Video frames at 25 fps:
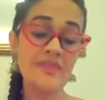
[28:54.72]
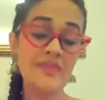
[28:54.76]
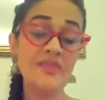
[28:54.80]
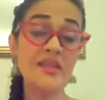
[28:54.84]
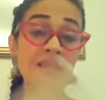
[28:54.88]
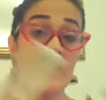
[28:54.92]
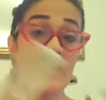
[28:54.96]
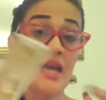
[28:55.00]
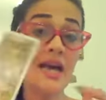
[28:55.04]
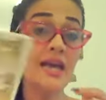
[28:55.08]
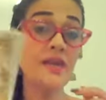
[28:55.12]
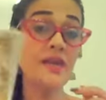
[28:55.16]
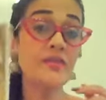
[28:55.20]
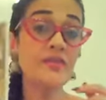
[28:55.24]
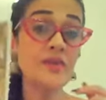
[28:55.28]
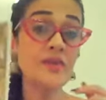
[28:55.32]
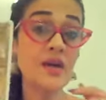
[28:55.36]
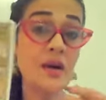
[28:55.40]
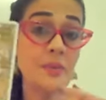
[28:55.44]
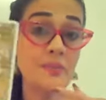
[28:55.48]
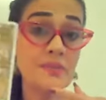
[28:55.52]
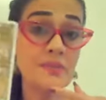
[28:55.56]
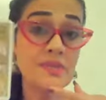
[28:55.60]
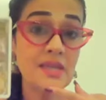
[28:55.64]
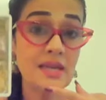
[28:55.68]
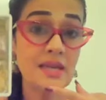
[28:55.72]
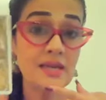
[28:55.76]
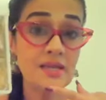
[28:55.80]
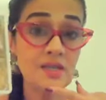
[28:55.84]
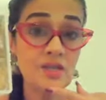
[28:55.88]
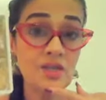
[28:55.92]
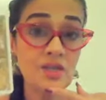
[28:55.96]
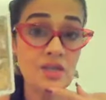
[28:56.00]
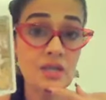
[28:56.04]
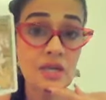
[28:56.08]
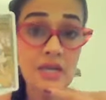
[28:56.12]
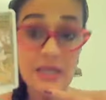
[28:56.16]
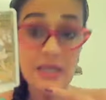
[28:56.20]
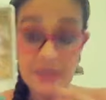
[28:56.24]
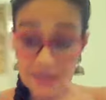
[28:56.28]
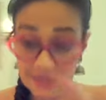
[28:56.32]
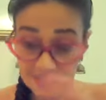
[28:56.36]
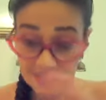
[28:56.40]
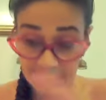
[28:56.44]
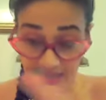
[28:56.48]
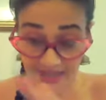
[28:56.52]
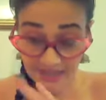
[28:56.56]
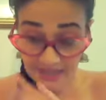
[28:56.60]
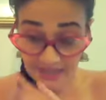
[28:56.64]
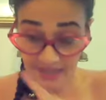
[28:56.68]
I have the Knight of Cups energy.
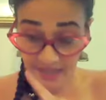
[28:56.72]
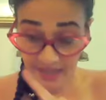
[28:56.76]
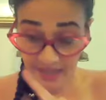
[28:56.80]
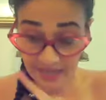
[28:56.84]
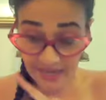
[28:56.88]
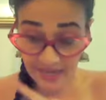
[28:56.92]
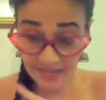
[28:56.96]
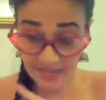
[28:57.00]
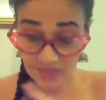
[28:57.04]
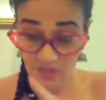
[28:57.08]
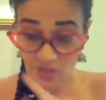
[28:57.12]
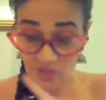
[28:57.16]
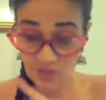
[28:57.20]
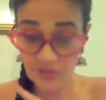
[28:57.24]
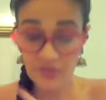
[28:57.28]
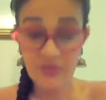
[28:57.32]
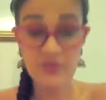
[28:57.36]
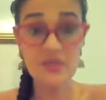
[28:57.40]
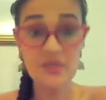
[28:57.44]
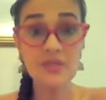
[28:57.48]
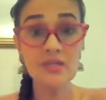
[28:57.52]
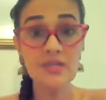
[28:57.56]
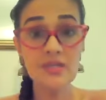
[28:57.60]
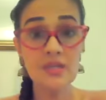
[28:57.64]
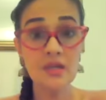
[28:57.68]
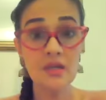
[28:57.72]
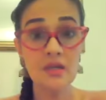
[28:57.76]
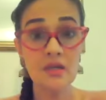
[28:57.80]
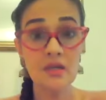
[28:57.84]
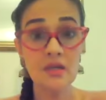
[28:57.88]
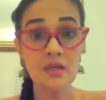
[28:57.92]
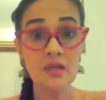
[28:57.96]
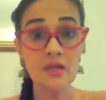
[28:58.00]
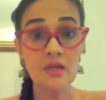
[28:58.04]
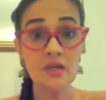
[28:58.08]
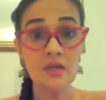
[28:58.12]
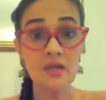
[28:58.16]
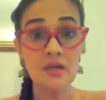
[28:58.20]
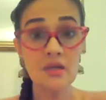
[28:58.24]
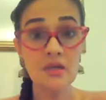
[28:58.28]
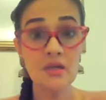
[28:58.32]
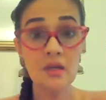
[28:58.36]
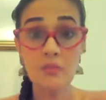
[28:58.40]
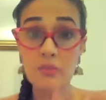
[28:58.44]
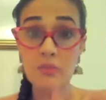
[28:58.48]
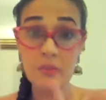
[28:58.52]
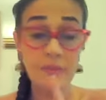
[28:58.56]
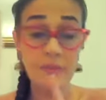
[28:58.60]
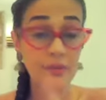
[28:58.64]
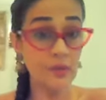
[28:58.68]
There's an age difference here.
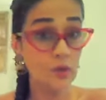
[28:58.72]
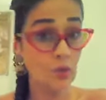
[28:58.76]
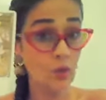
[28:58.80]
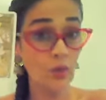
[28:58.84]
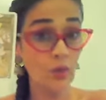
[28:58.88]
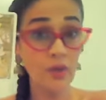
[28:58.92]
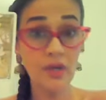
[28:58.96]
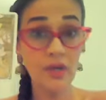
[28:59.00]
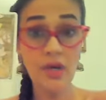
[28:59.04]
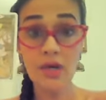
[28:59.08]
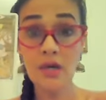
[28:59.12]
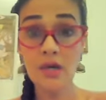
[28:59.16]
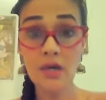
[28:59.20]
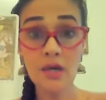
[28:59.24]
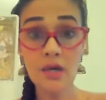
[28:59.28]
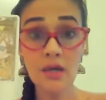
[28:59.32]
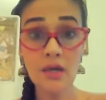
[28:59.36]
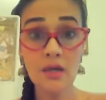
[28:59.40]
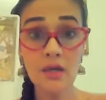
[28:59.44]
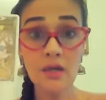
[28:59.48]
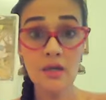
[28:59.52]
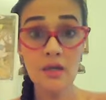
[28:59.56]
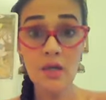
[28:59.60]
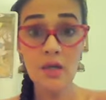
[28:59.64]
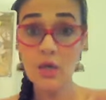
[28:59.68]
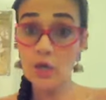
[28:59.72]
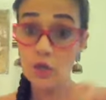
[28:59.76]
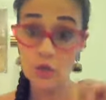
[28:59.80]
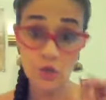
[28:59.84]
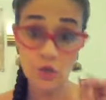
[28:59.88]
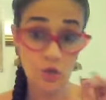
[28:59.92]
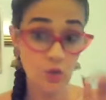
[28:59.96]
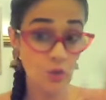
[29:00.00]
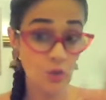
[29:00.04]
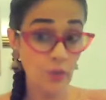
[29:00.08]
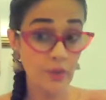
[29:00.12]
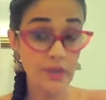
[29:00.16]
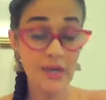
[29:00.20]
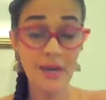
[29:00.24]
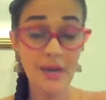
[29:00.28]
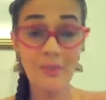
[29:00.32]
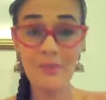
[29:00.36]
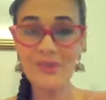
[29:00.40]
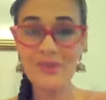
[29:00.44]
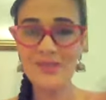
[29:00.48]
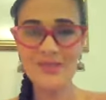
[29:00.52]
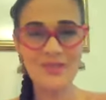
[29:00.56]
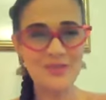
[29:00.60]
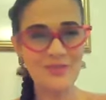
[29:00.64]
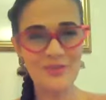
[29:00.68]
Maybe you're younger. You're showing
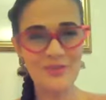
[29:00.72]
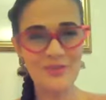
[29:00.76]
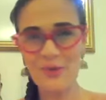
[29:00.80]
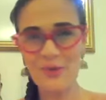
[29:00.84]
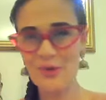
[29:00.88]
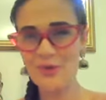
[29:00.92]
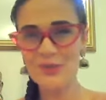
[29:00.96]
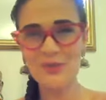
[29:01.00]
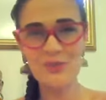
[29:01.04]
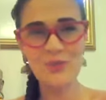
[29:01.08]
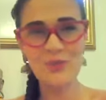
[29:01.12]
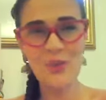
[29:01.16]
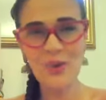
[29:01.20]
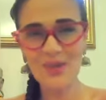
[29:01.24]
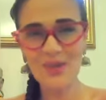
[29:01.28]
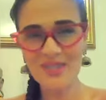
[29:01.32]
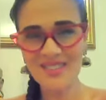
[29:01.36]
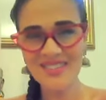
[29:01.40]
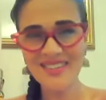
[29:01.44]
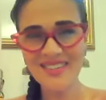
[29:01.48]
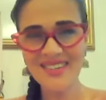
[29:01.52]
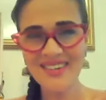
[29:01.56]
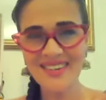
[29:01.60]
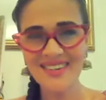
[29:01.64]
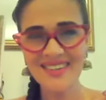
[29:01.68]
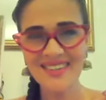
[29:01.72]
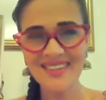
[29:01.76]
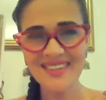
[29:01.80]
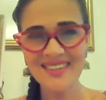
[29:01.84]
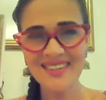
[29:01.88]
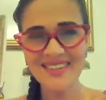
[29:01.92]
up of course, water.